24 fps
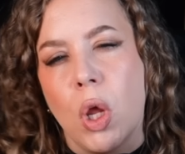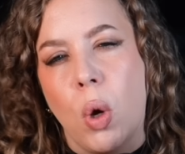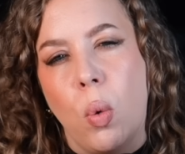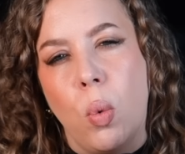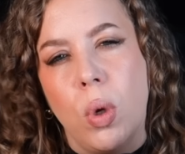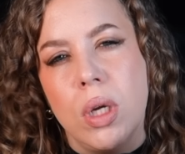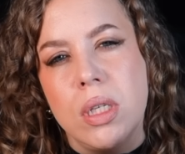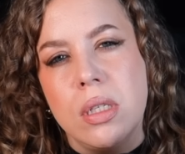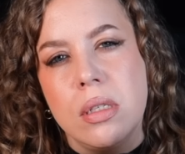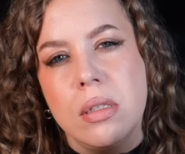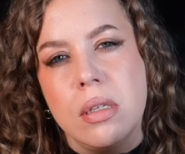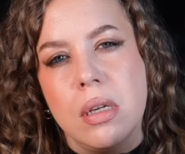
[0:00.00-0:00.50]

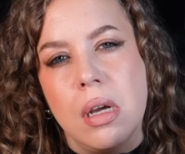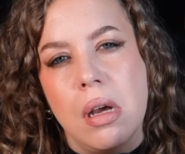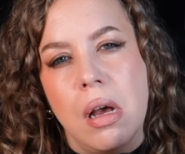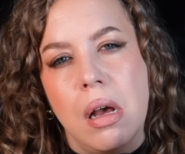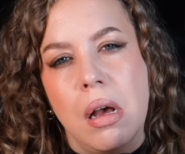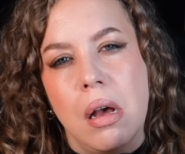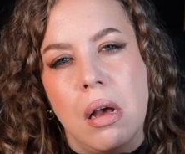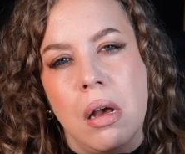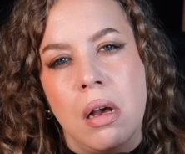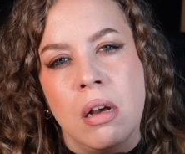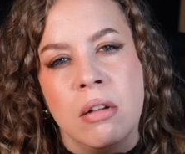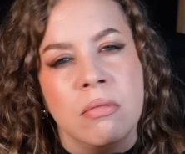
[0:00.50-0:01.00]
What,
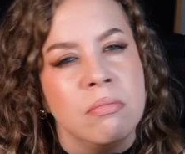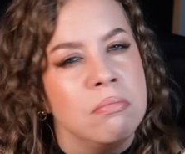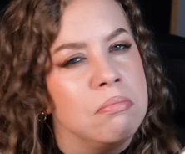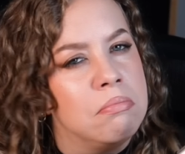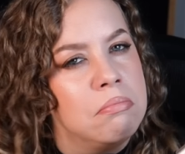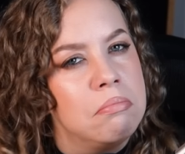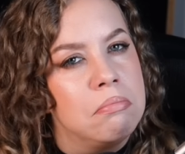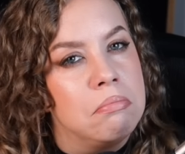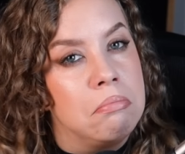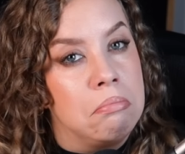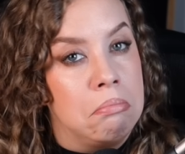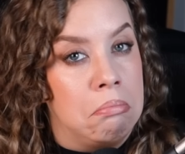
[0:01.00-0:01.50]
uh,
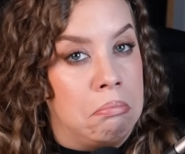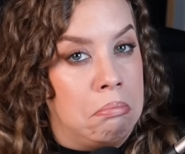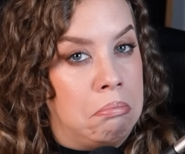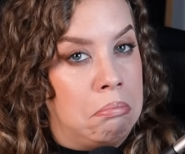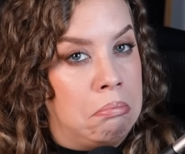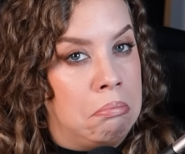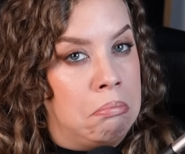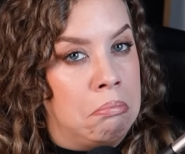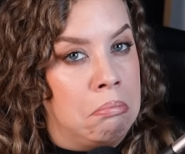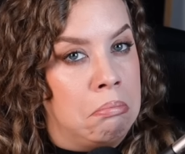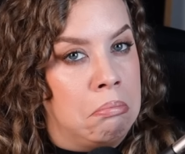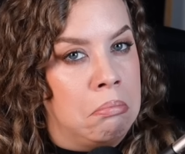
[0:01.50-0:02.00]

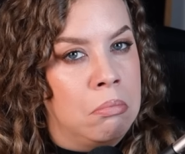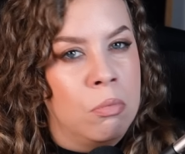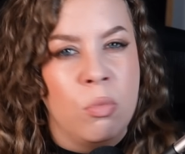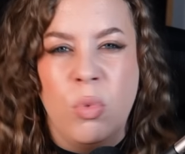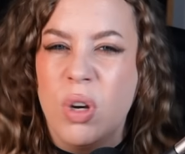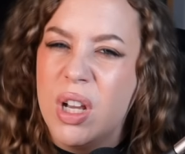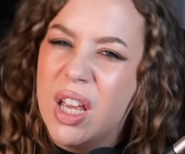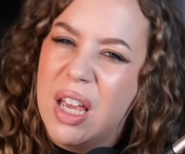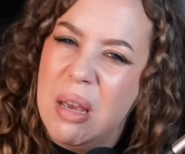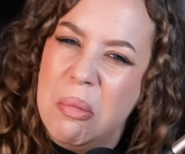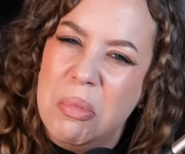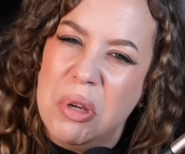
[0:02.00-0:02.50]

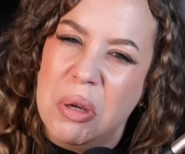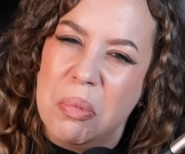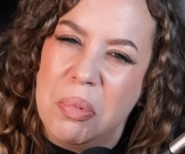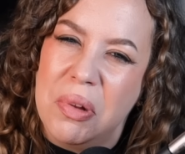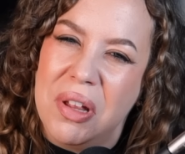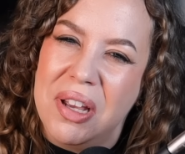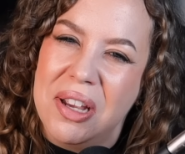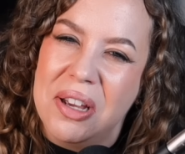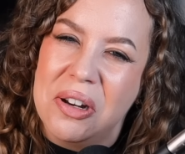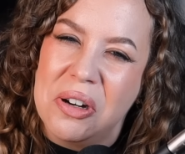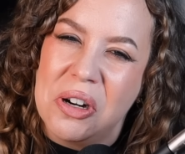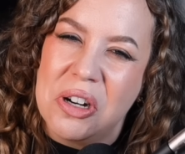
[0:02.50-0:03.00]
what game are you
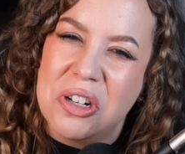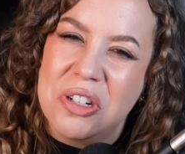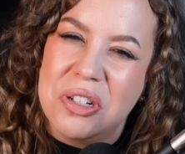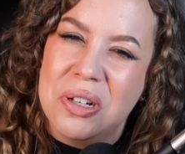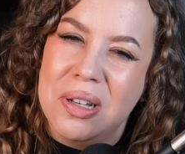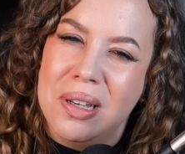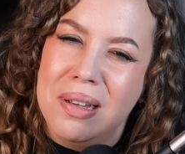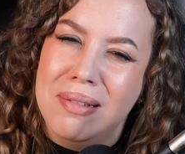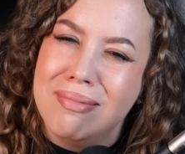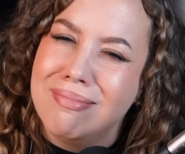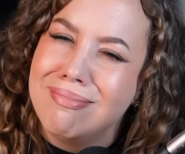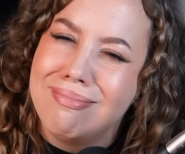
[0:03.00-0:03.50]
playing,
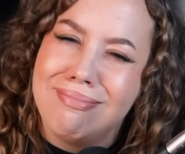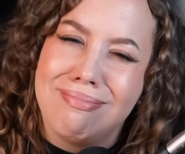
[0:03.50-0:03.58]
Archie?